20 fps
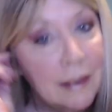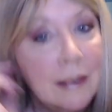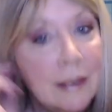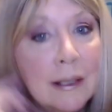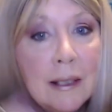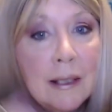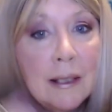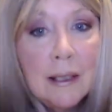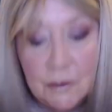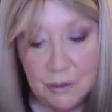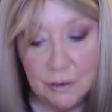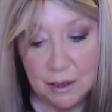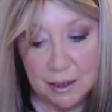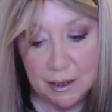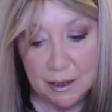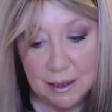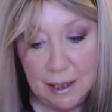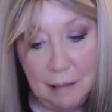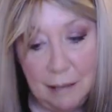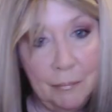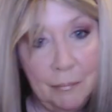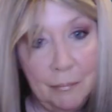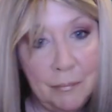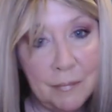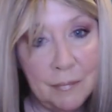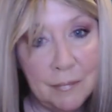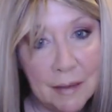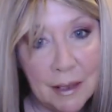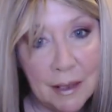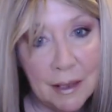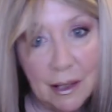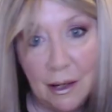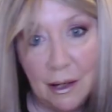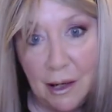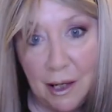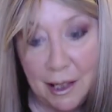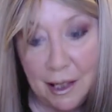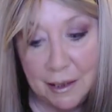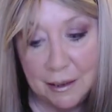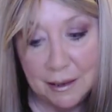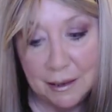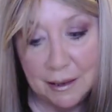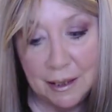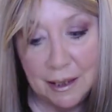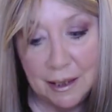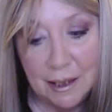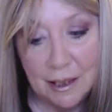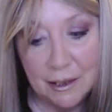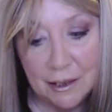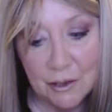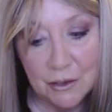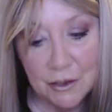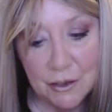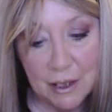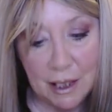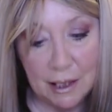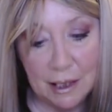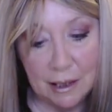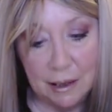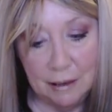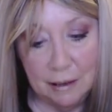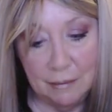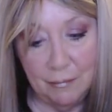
And I'll do the same on the other side.